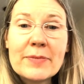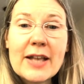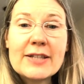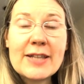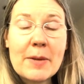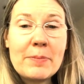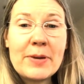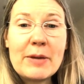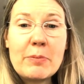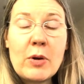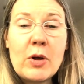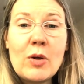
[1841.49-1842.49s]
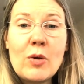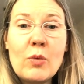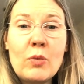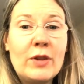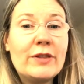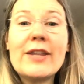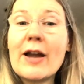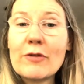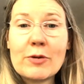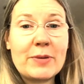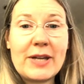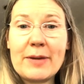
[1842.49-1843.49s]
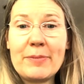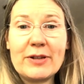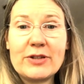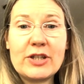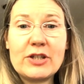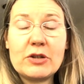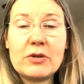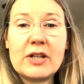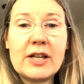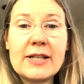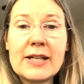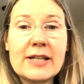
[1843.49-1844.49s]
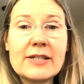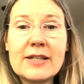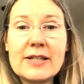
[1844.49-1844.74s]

Some people will never be able to do it because it,